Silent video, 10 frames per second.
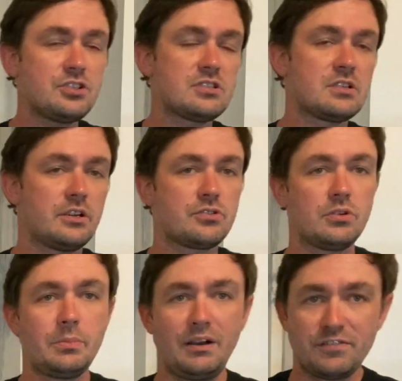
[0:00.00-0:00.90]
it's not true
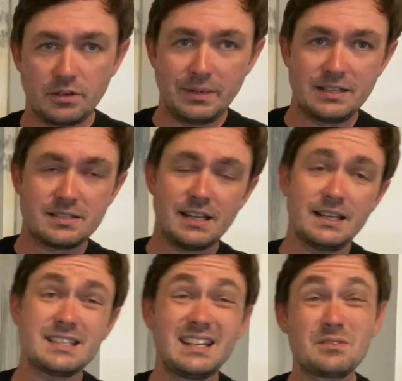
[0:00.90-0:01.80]
about Fairbairn-Sykes,
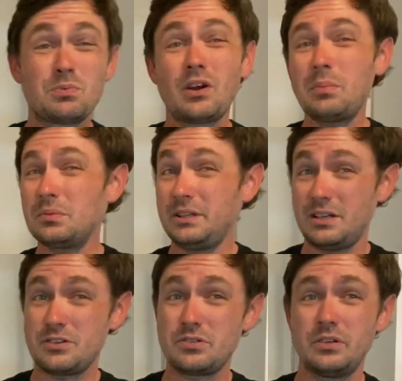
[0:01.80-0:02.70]
and it's probably not
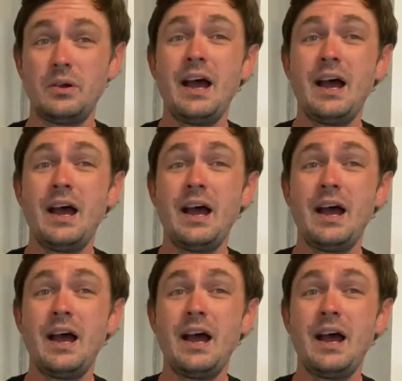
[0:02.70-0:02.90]
true